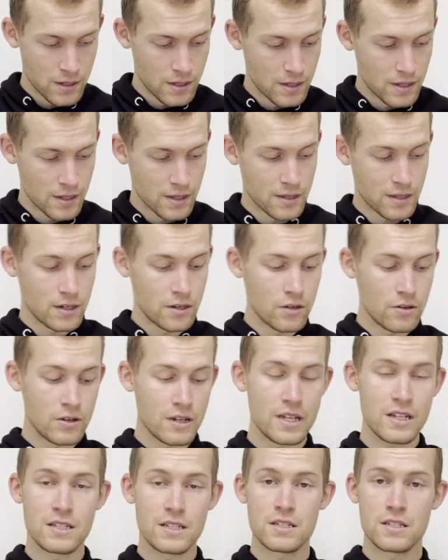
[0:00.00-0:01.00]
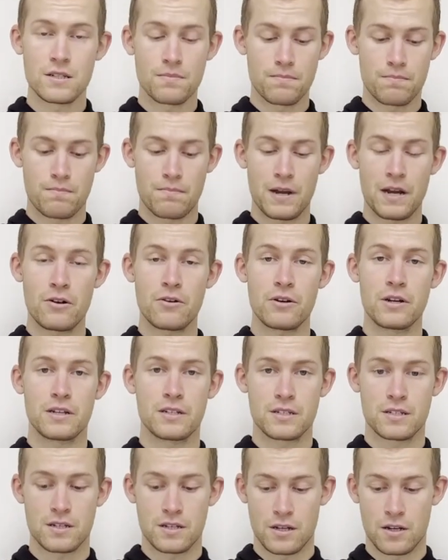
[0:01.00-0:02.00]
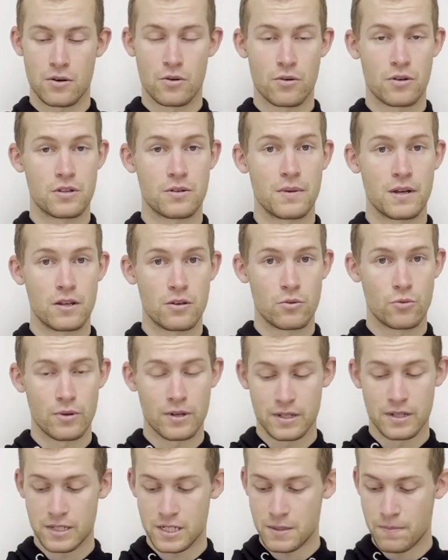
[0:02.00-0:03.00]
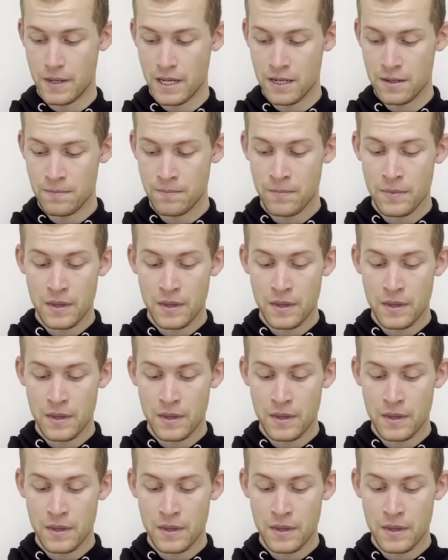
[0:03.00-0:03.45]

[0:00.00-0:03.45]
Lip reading: and then you need some bearings in order to make your wheels spin.